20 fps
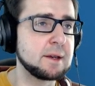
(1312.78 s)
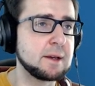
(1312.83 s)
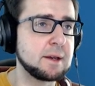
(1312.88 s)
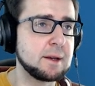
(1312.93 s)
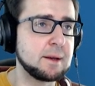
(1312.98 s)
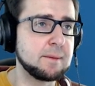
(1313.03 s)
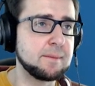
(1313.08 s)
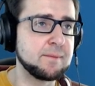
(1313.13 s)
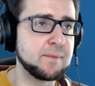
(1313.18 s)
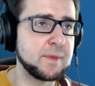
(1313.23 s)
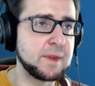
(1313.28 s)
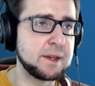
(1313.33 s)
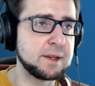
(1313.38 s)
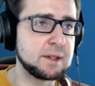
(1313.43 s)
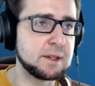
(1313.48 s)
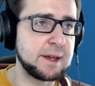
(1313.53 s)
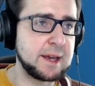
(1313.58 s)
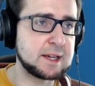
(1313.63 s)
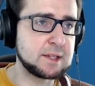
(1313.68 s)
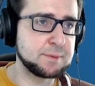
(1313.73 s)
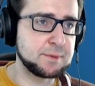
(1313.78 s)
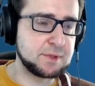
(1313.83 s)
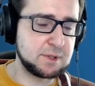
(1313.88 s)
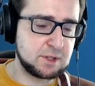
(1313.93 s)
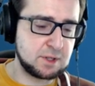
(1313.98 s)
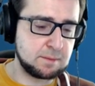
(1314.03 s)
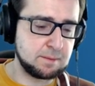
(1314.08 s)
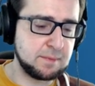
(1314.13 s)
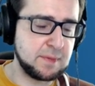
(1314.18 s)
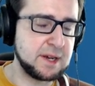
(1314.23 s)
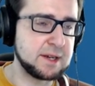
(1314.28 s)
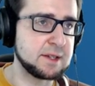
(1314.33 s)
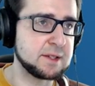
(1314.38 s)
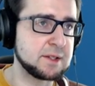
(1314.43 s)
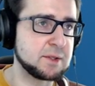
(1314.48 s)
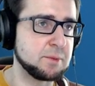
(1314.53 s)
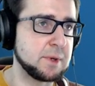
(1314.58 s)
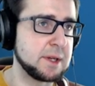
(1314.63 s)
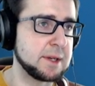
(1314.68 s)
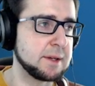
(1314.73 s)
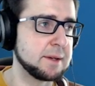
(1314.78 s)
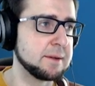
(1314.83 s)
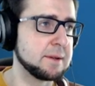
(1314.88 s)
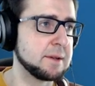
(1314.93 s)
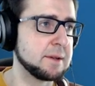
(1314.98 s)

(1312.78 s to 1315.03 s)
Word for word: um, in the X position, minus one.